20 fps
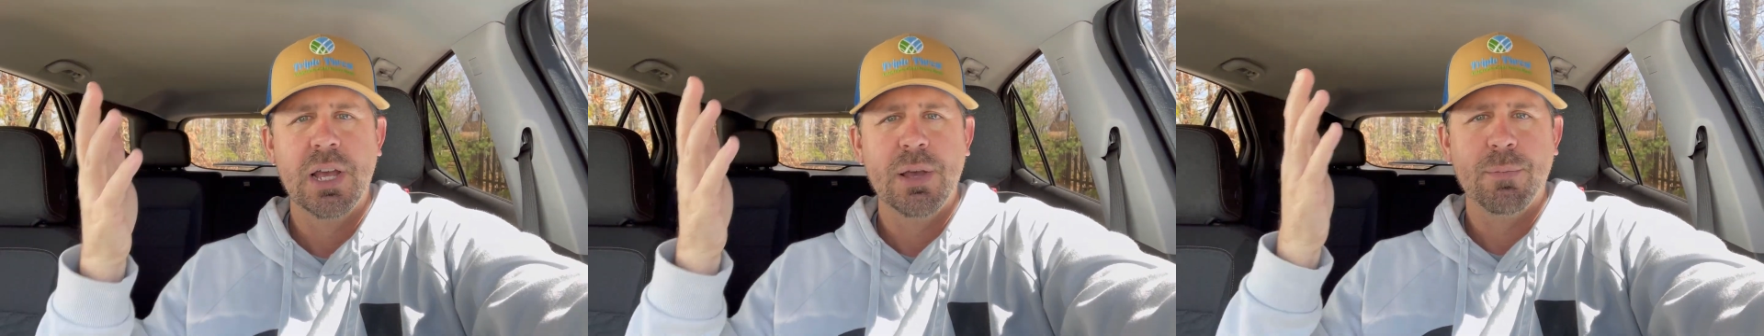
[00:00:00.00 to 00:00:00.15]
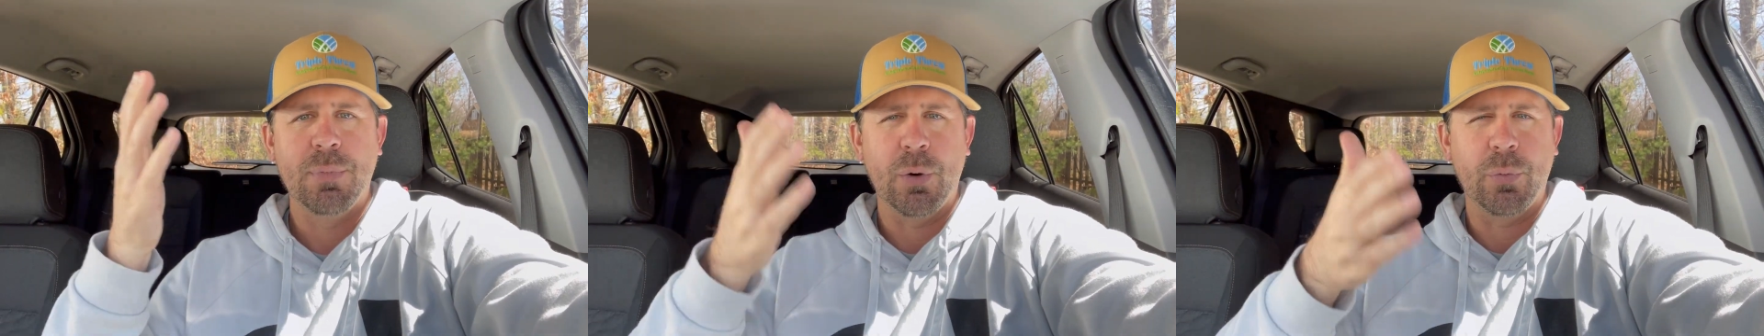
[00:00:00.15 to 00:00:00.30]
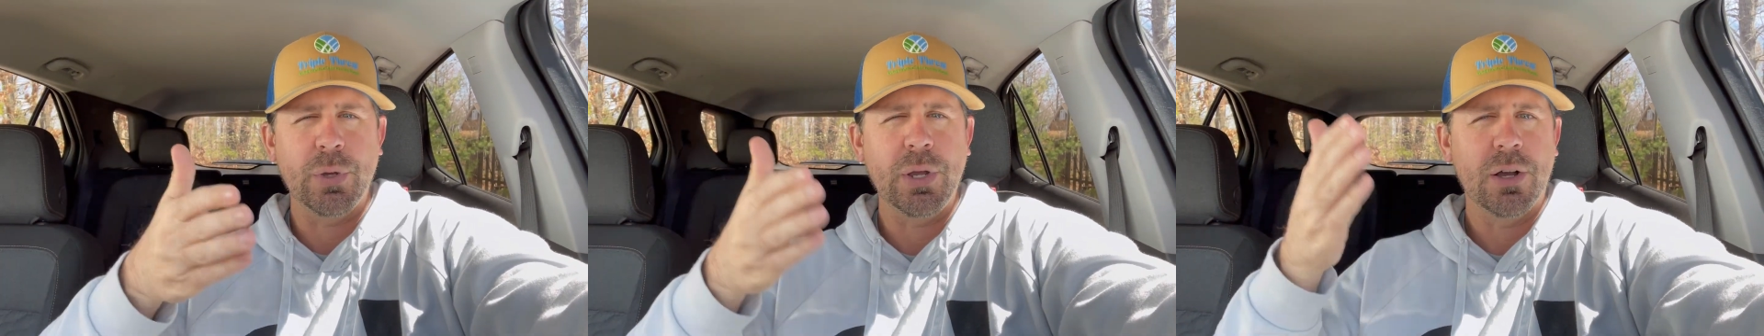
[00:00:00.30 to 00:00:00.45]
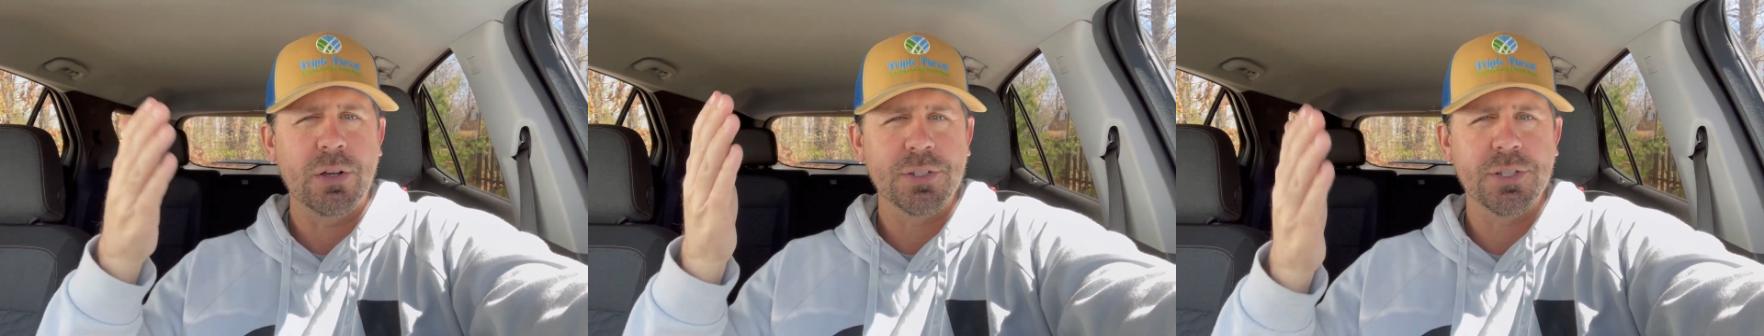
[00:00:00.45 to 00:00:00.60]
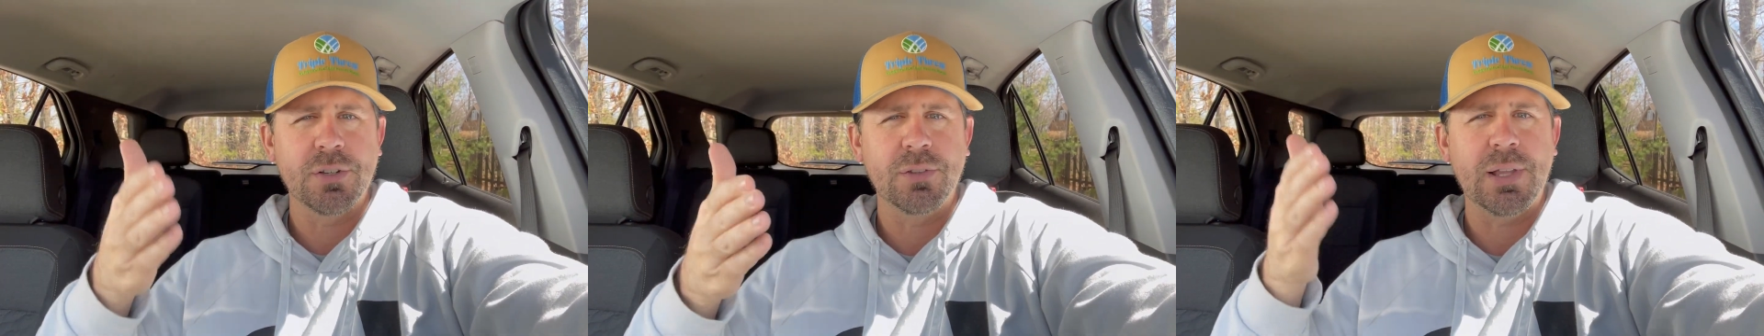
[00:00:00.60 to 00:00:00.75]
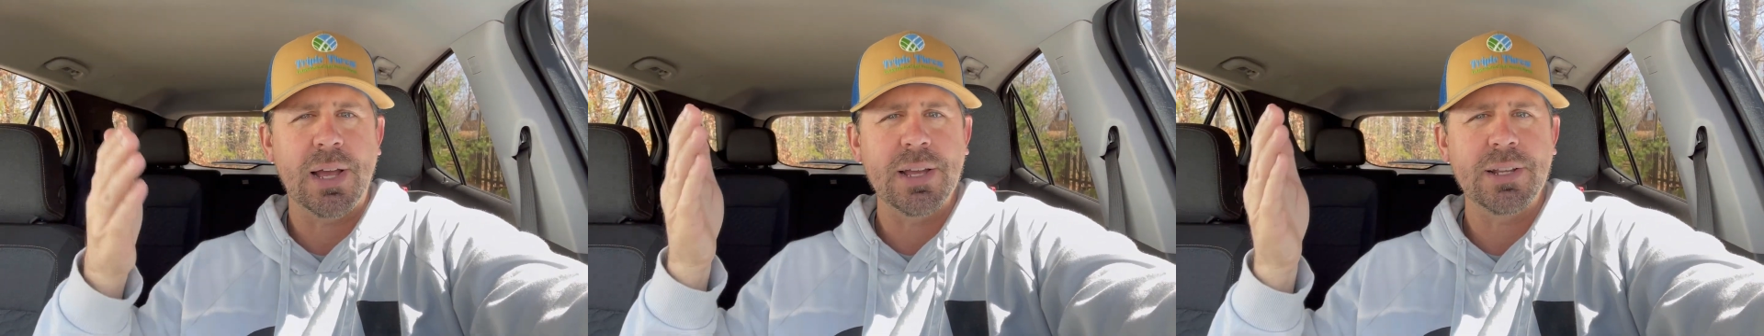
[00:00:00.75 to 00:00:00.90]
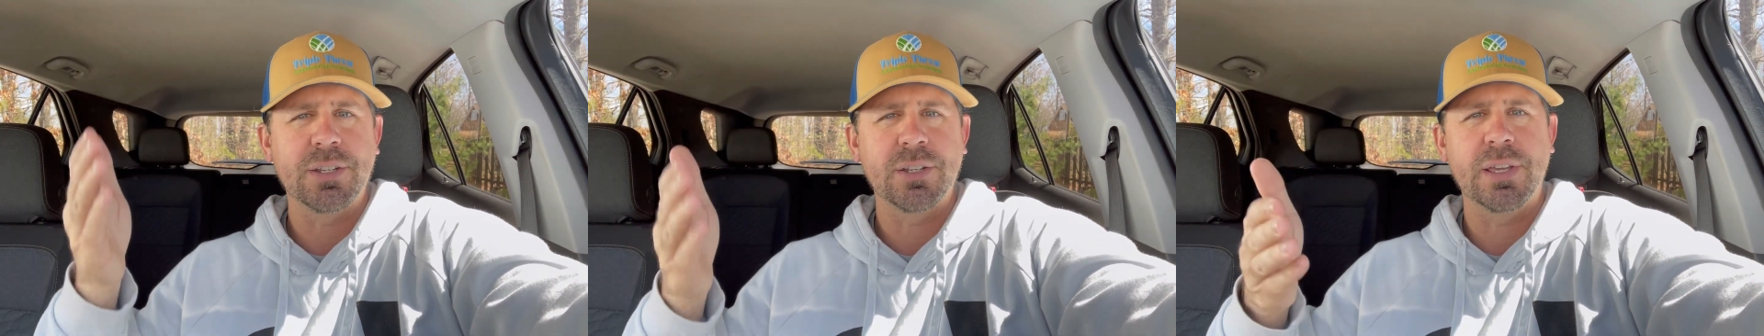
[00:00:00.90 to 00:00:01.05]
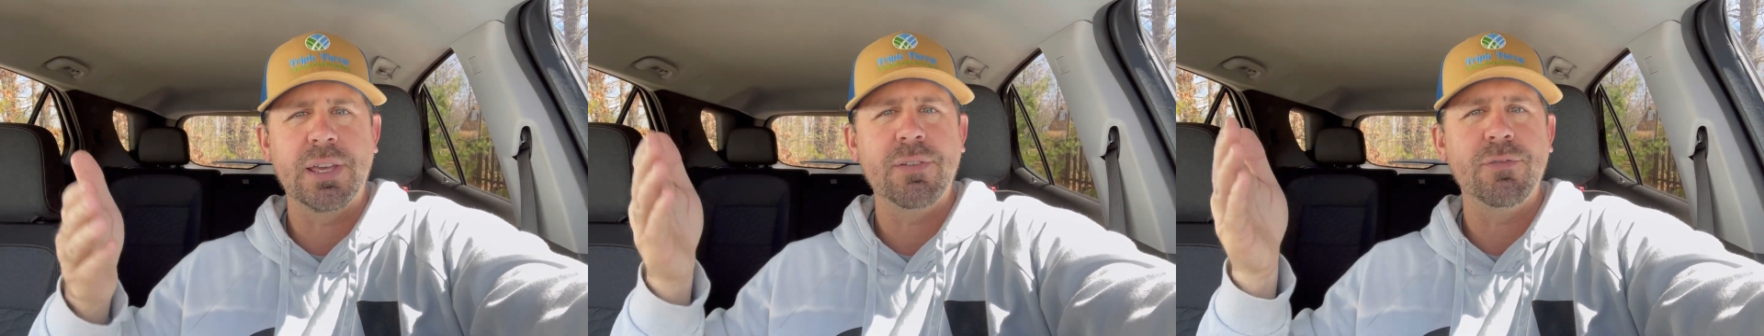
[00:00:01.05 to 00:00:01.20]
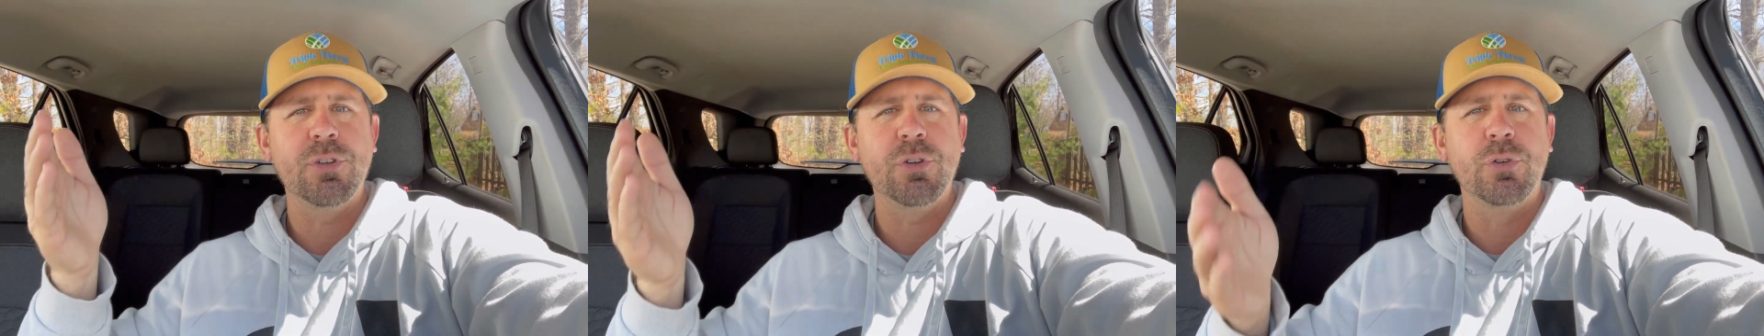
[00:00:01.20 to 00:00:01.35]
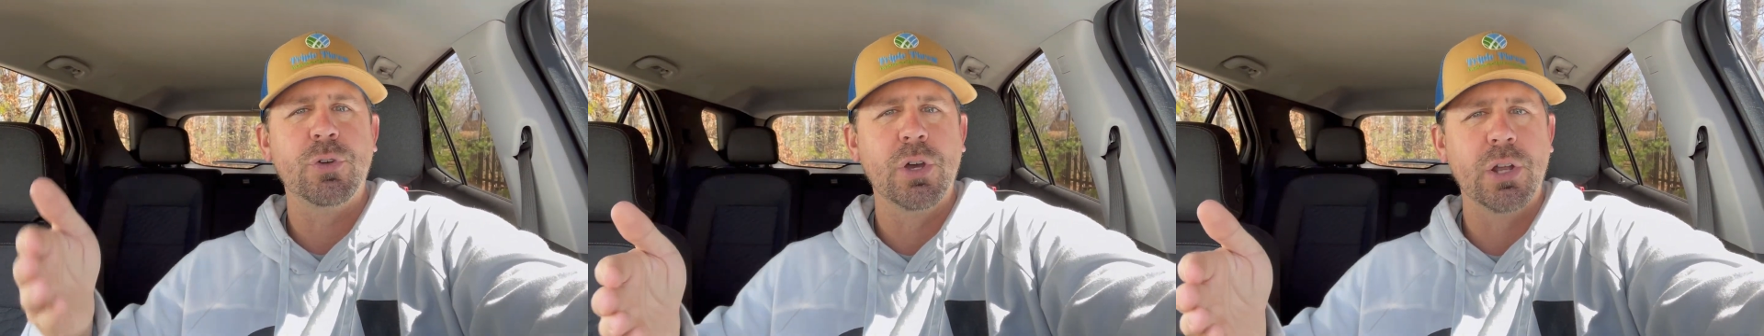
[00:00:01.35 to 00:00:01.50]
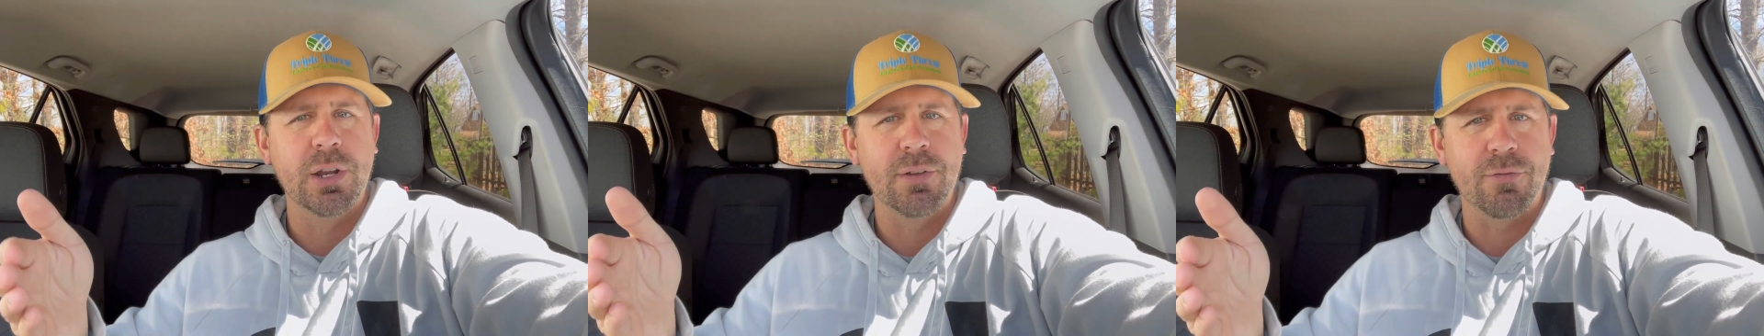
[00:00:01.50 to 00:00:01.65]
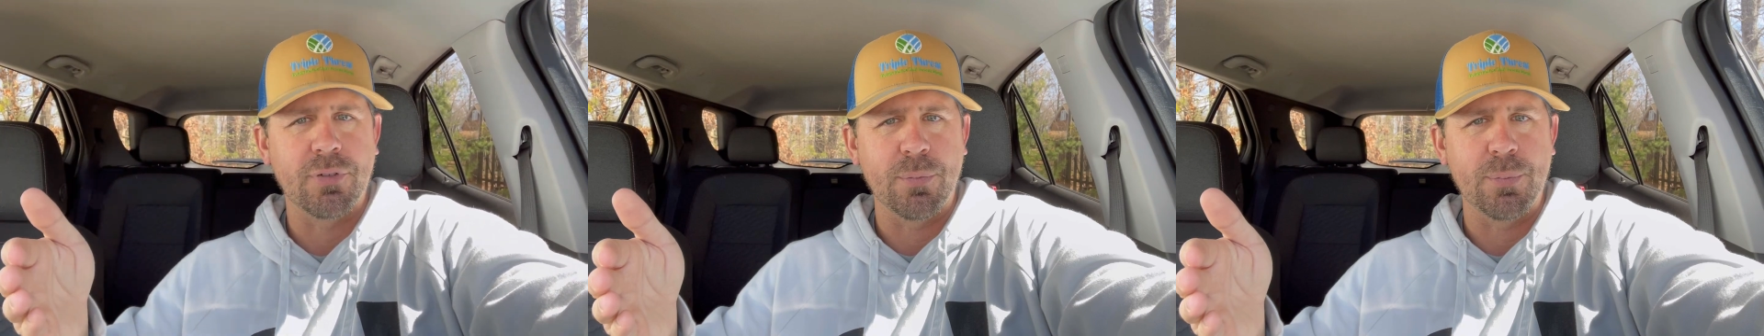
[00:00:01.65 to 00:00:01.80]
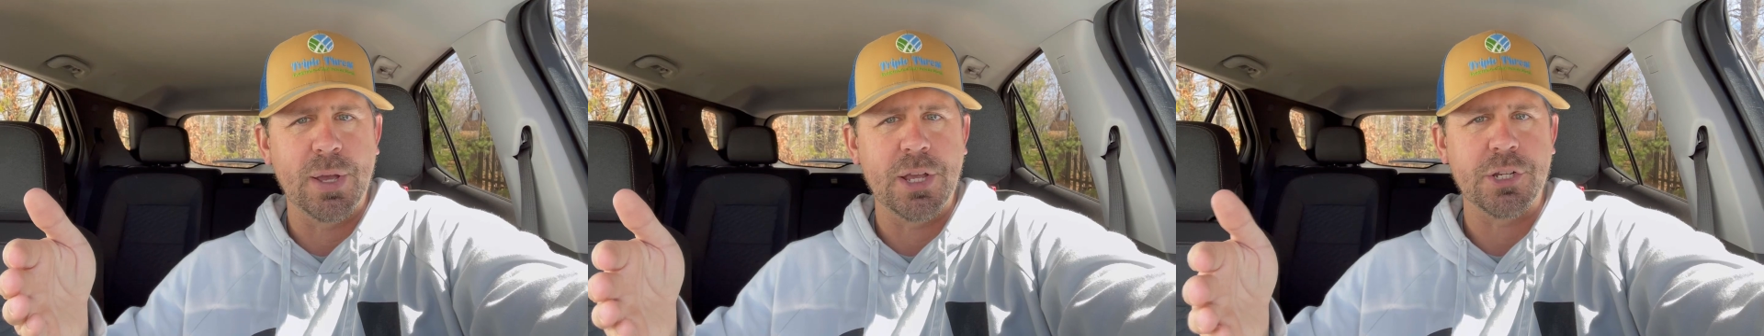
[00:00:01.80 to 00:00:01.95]
but we also like to give you good
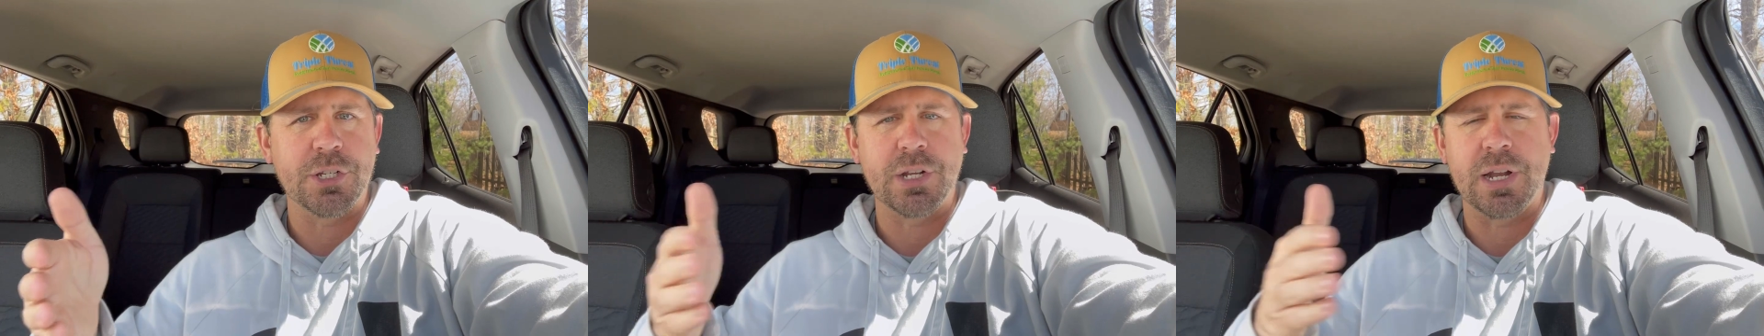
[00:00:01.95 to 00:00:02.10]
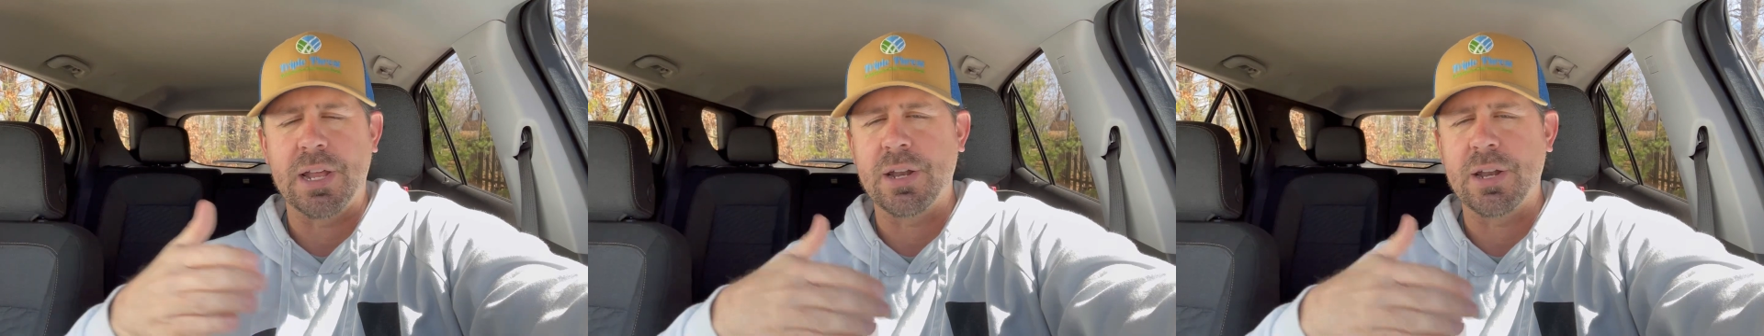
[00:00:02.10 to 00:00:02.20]
information.